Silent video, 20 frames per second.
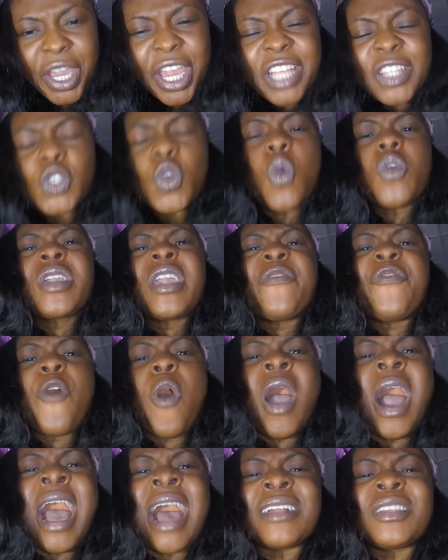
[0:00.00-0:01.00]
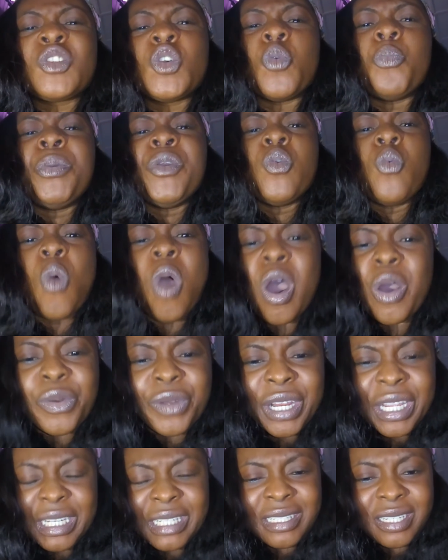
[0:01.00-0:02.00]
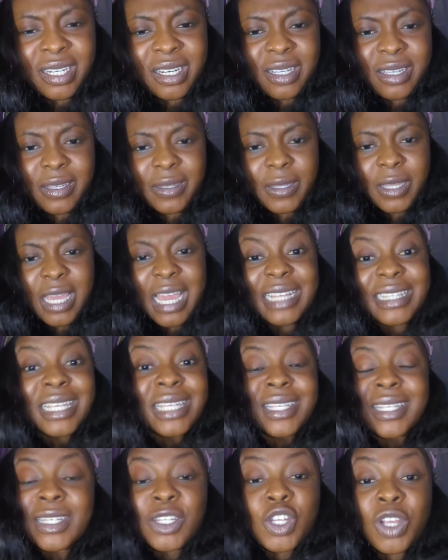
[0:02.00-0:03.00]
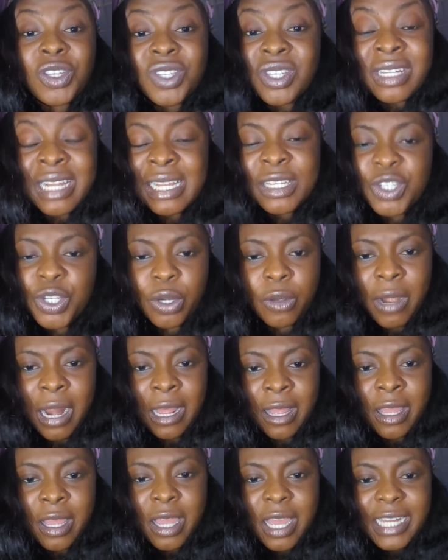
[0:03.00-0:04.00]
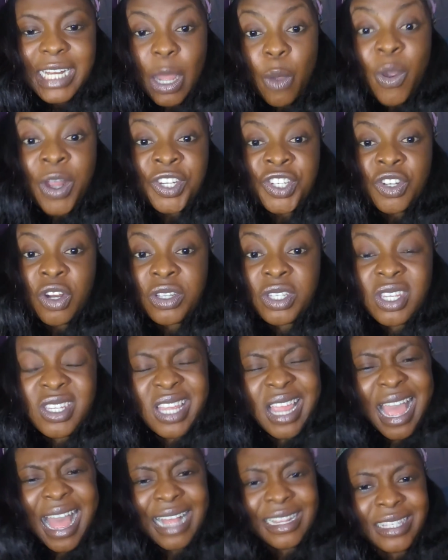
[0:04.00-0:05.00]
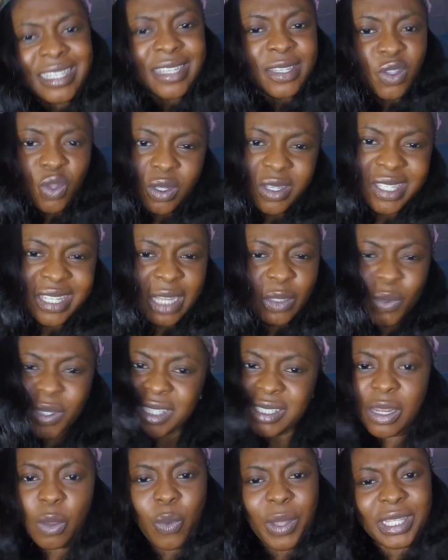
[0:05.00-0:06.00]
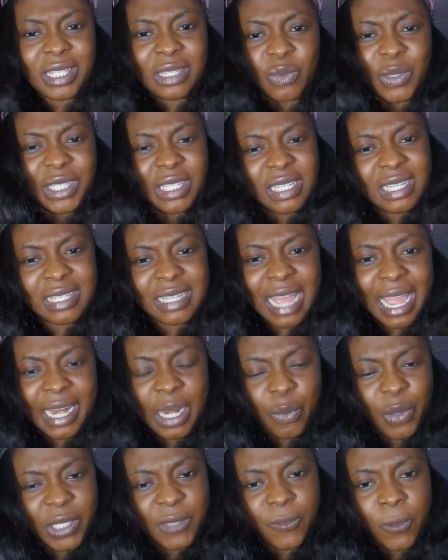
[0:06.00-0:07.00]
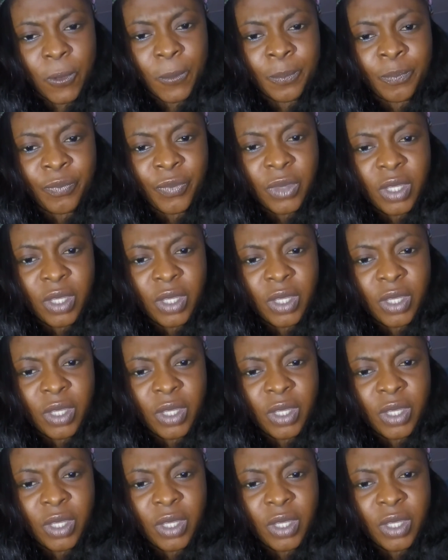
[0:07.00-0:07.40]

It's okay for her to be worried. It is just natural that when she don't say, things don't say, waiting this guy they wait for.